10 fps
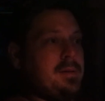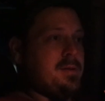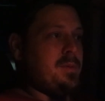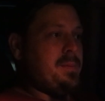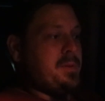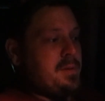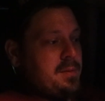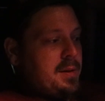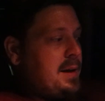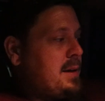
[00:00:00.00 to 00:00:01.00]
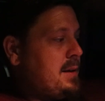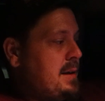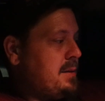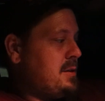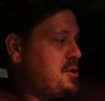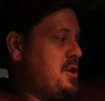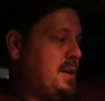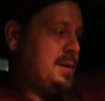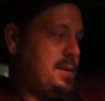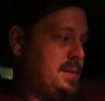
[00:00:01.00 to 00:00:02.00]
ripper, dude. Like it
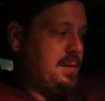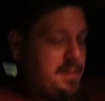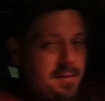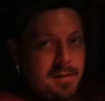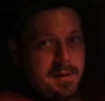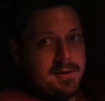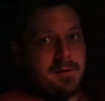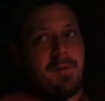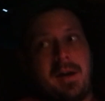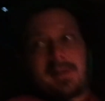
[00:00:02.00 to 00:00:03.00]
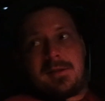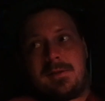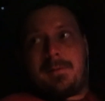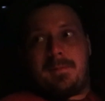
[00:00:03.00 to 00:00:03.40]
legit is fast.